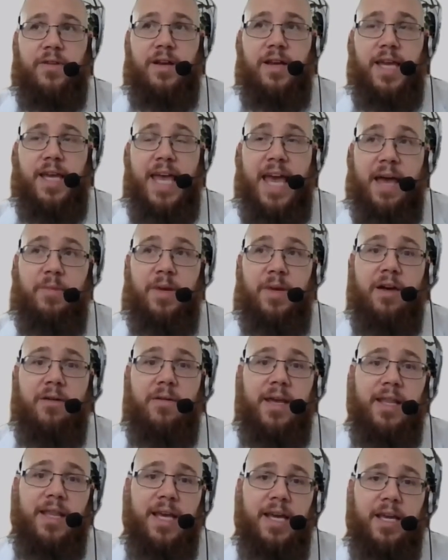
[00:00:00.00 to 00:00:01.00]
kept
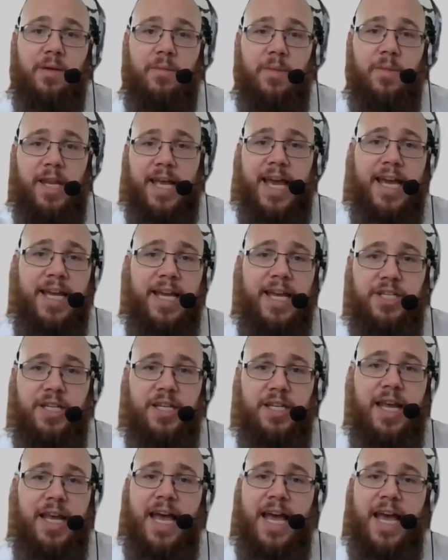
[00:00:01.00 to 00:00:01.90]
going their communication,